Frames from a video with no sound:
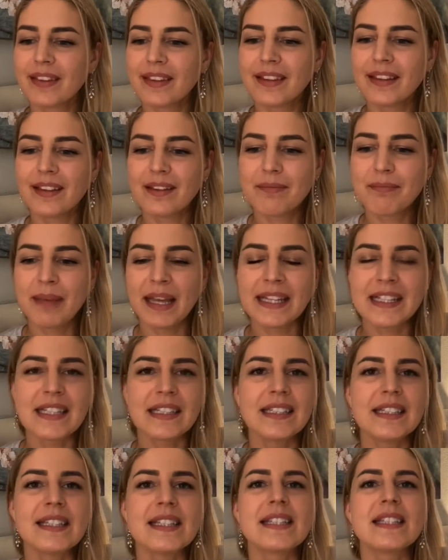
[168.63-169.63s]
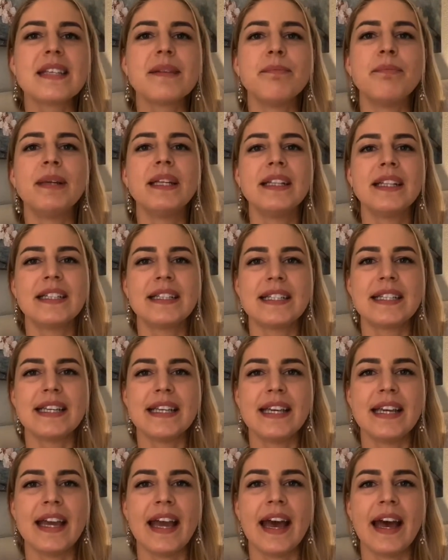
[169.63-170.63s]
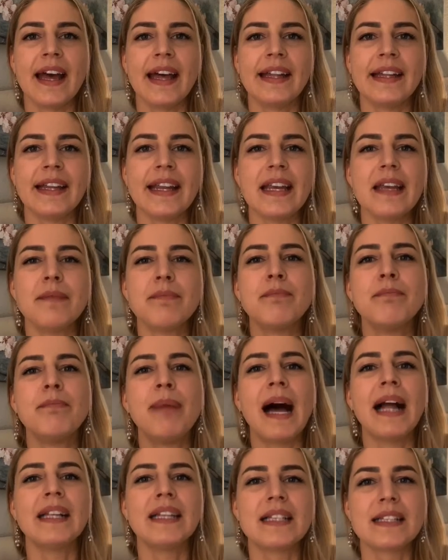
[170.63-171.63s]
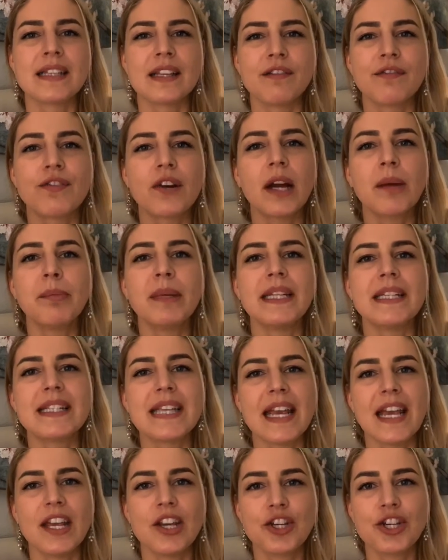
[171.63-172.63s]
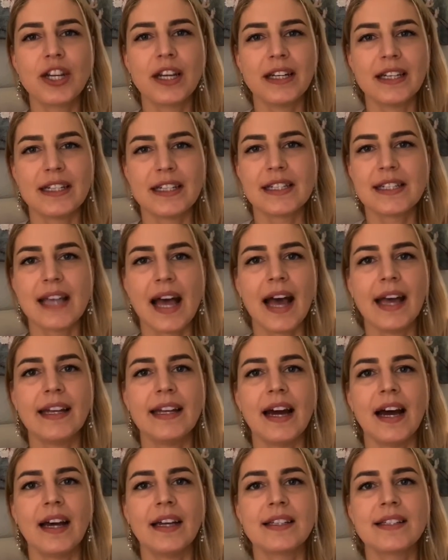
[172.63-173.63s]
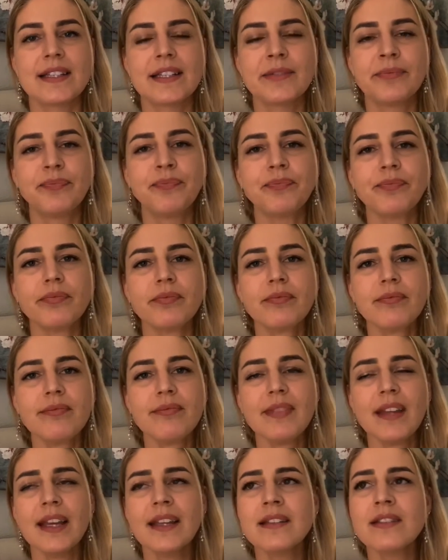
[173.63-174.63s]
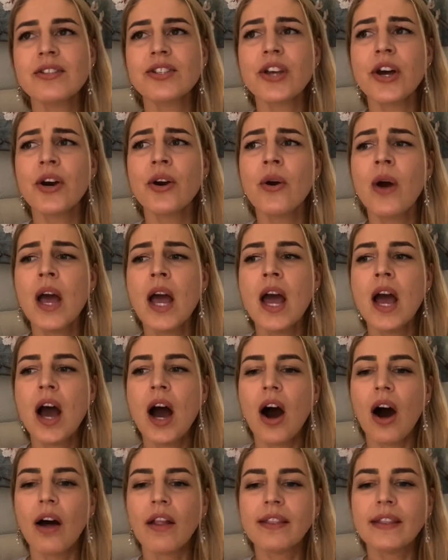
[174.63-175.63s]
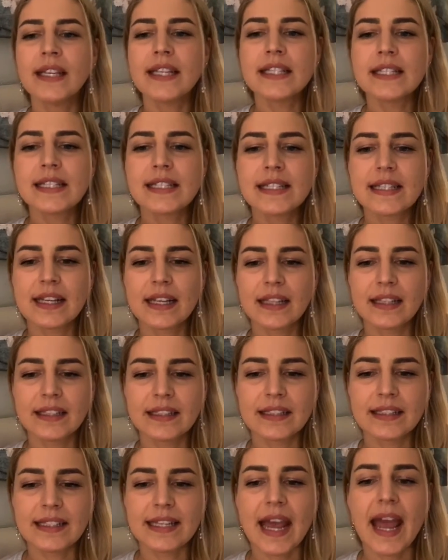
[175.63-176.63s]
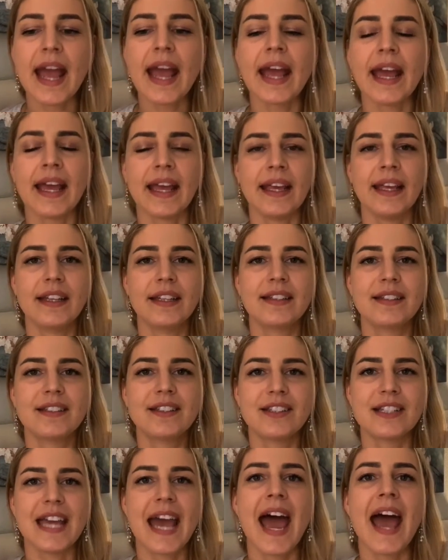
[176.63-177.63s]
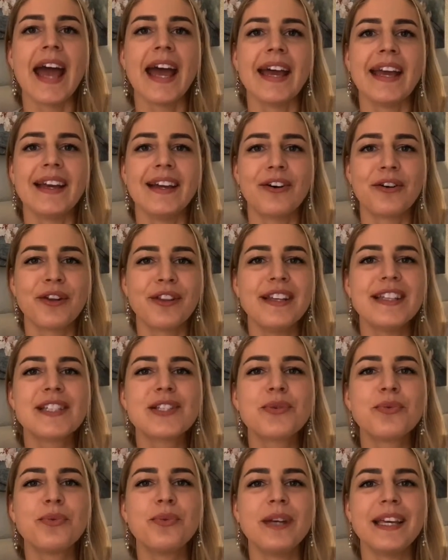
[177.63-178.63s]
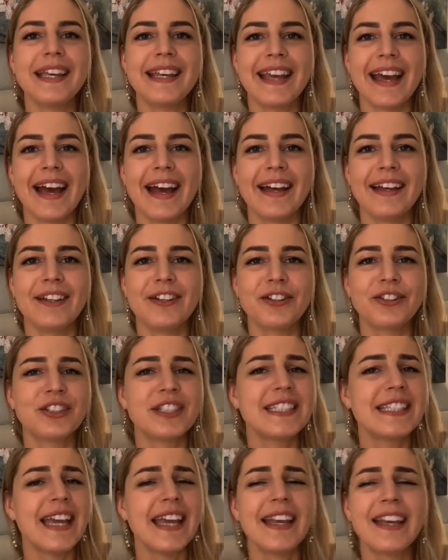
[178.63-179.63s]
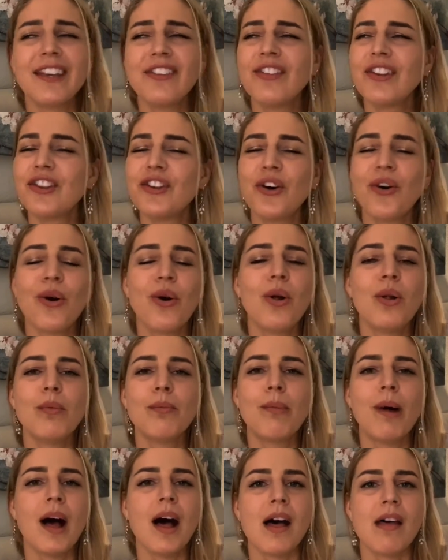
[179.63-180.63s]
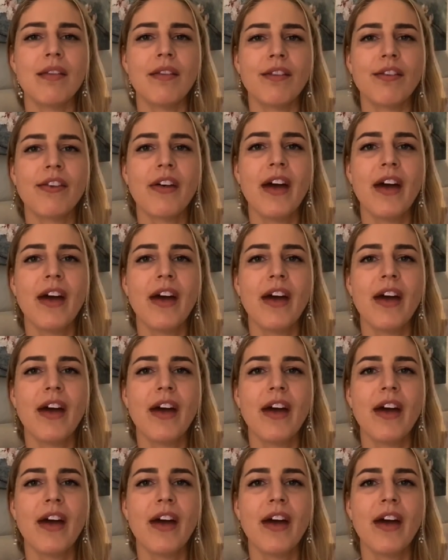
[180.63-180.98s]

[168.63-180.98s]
mental instability and imbalance and fragmentation inside us. And so on this day, today, or this weekend, or take even the whole month,